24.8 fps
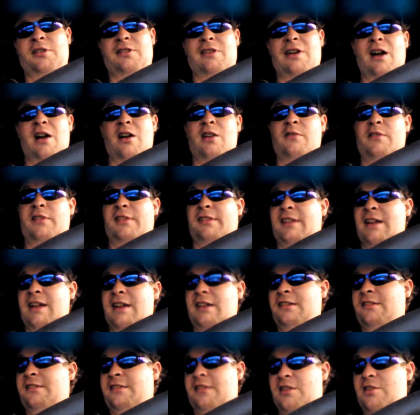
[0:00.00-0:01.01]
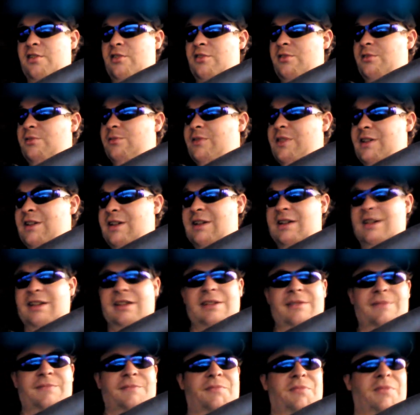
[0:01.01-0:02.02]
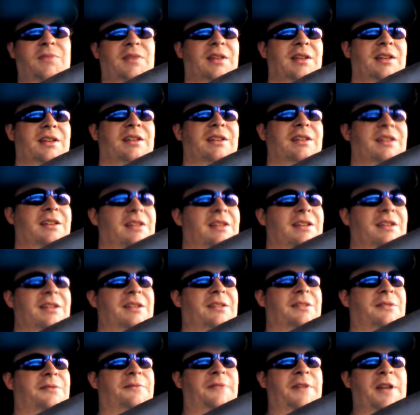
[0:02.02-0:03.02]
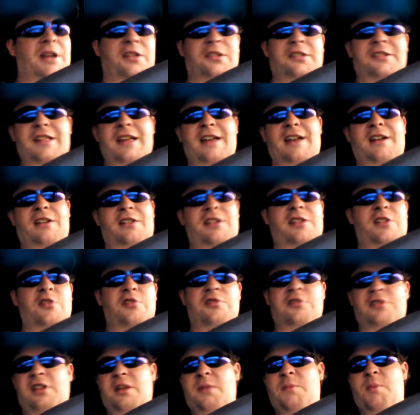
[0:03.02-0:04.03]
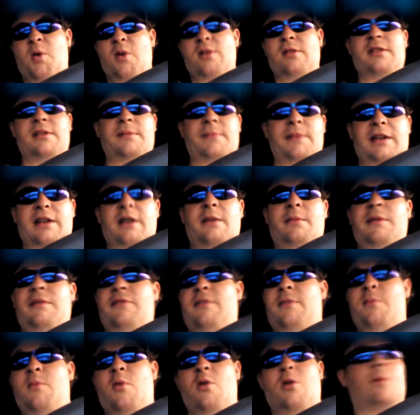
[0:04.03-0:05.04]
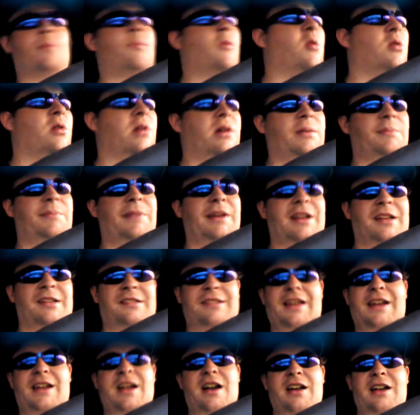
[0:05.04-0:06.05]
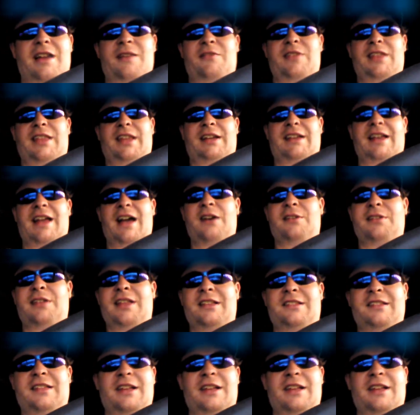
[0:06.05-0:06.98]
their harvesting, so the fields that are usually boring become even more boring because they cut everything down that's